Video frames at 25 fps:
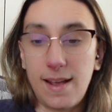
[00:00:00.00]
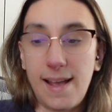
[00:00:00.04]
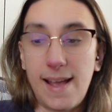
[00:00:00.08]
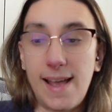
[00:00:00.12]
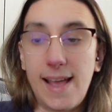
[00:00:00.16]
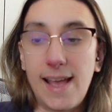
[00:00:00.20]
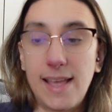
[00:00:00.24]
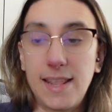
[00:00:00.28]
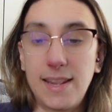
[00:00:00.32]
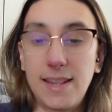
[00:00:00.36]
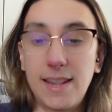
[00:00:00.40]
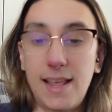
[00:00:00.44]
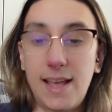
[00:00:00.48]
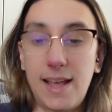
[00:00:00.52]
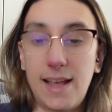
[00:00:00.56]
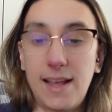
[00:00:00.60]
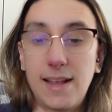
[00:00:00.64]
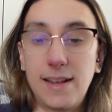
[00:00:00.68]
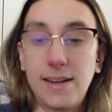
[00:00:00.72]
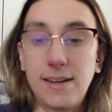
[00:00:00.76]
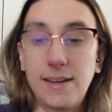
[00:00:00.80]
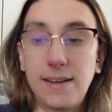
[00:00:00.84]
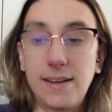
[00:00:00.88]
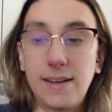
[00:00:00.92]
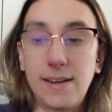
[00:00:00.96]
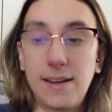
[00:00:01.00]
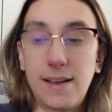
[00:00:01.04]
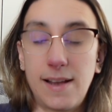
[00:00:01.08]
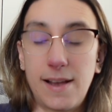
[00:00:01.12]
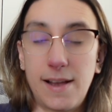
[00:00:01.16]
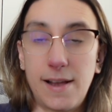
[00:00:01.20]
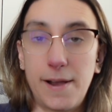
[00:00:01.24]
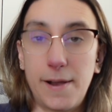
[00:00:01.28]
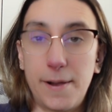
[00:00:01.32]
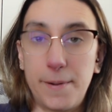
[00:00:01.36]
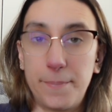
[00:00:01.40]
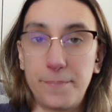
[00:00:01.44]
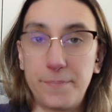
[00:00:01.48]
and then
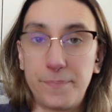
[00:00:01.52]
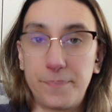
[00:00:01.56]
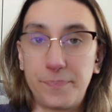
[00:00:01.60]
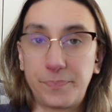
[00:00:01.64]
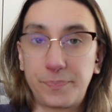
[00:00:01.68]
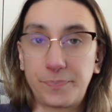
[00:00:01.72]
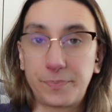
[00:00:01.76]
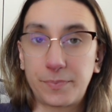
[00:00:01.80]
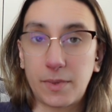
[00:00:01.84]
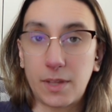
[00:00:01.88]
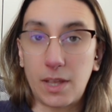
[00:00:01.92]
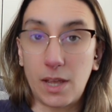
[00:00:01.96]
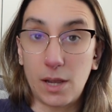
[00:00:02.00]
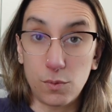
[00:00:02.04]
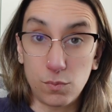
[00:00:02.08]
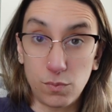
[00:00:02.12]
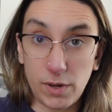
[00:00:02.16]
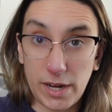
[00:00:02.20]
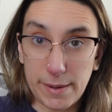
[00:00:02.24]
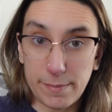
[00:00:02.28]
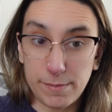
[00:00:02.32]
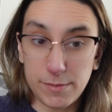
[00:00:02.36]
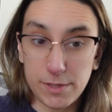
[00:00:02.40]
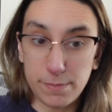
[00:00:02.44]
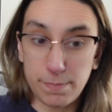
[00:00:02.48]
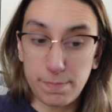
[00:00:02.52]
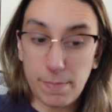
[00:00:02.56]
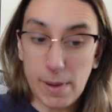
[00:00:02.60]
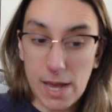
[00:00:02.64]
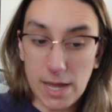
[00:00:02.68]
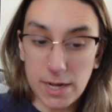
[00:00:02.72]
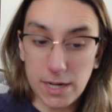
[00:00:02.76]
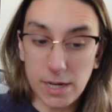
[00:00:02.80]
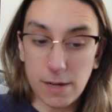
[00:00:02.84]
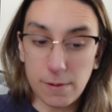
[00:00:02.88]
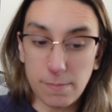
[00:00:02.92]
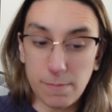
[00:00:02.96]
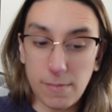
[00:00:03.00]
a ribbed
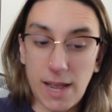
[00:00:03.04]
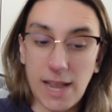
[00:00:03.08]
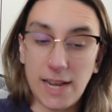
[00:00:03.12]
bottom.